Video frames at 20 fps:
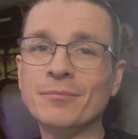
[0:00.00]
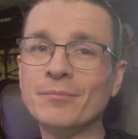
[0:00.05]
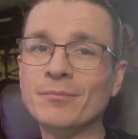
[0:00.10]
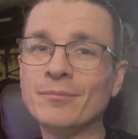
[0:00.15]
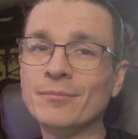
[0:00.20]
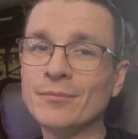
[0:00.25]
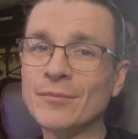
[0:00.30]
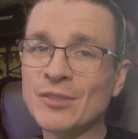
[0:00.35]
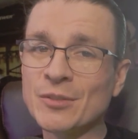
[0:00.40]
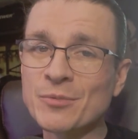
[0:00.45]

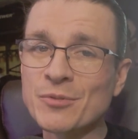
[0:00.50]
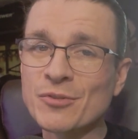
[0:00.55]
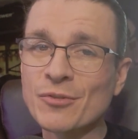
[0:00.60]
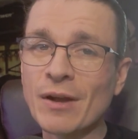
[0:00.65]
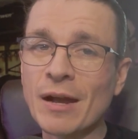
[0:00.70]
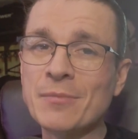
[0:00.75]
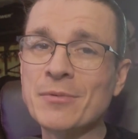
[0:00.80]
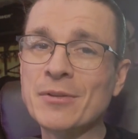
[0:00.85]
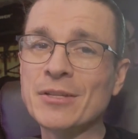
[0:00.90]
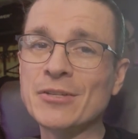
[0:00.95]

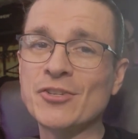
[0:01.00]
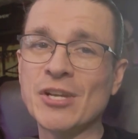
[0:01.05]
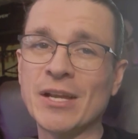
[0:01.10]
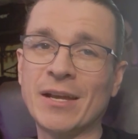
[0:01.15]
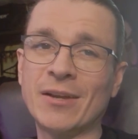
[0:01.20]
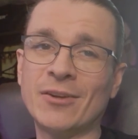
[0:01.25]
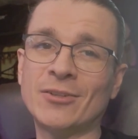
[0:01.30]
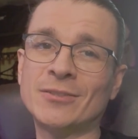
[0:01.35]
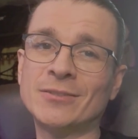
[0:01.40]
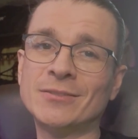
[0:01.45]
subscribe to the
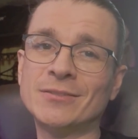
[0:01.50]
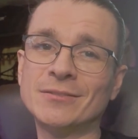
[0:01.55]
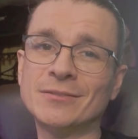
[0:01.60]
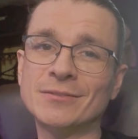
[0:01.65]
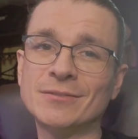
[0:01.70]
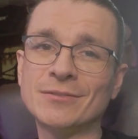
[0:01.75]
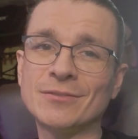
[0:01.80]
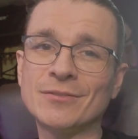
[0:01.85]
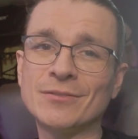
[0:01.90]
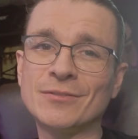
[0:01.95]
channel,
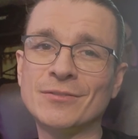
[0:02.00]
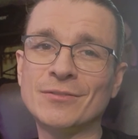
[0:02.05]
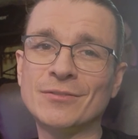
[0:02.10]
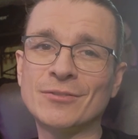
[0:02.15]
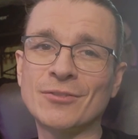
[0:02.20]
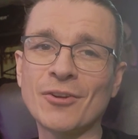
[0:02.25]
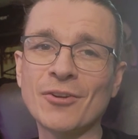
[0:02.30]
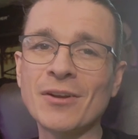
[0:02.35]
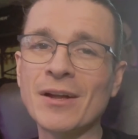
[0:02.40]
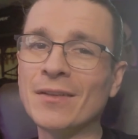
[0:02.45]

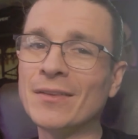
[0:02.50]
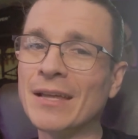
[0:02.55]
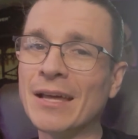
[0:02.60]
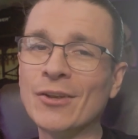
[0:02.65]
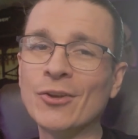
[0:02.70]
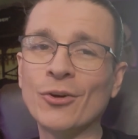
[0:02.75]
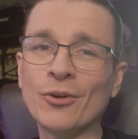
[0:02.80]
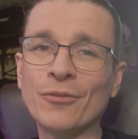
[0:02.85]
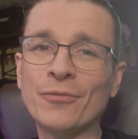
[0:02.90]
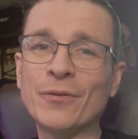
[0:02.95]
turn on that
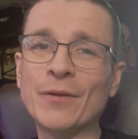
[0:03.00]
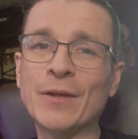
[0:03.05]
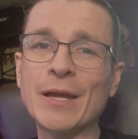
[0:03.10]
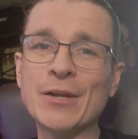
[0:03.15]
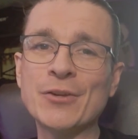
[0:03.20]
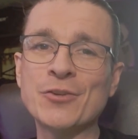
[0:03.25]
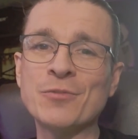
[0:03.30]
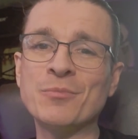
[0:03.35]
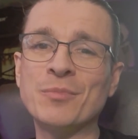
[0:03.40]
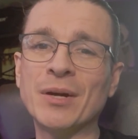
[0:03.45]

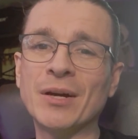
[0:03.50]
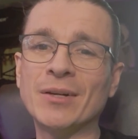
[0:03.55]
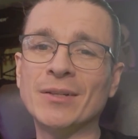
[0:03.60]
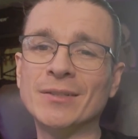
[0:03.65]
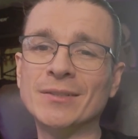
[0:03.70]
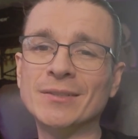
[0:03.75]
notification bell.